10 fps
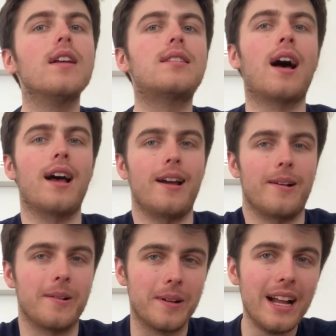So
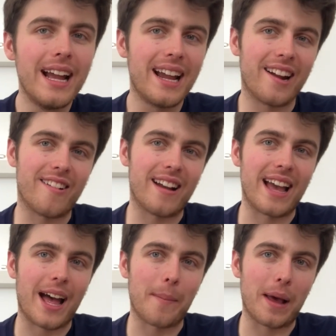here I
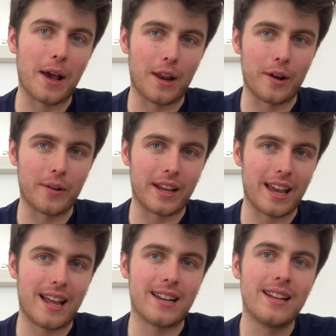am alone
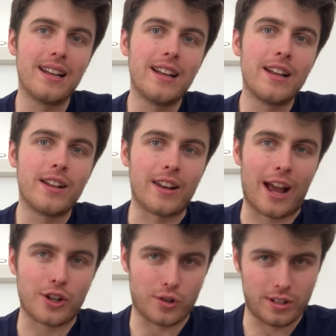again,
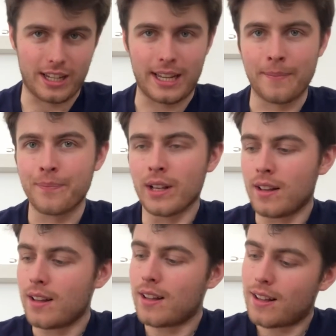naturally.
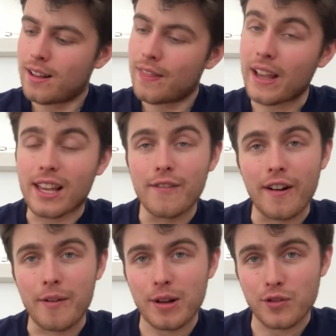Thank you
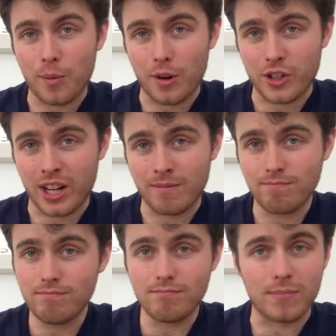very much for watching,
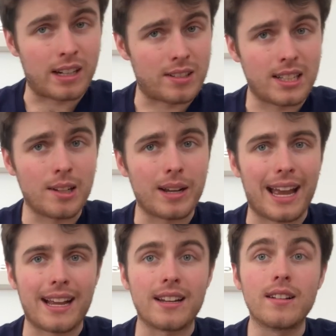and I'll see you
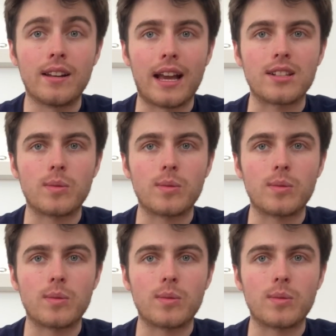again next